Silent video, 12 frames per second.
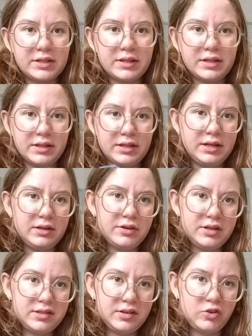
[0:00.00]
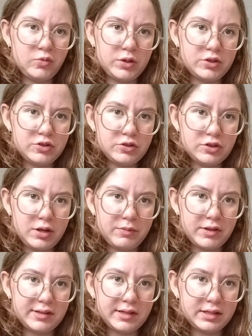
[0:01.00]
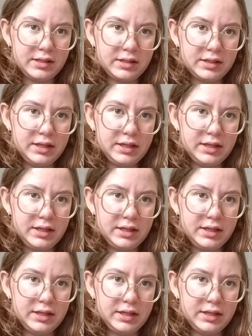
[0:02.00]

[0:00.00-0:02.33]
and then the decreases, which shape this little